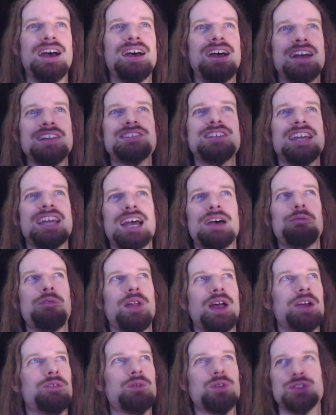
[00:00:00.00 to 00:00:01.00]
I'd say
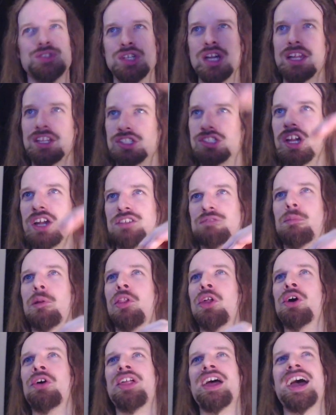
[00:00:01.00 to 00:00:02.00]
Half-Life was like just
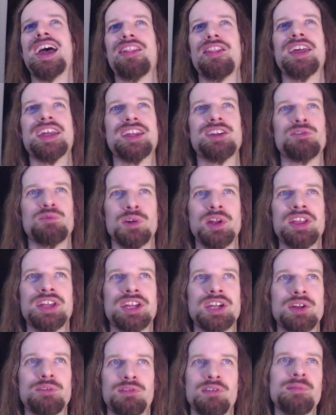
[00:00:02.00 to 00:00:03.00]
below that, like, and really
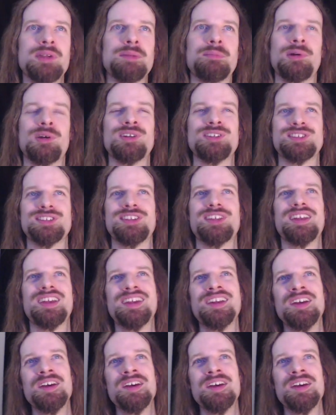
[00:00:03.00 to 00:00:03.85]
good for me personally.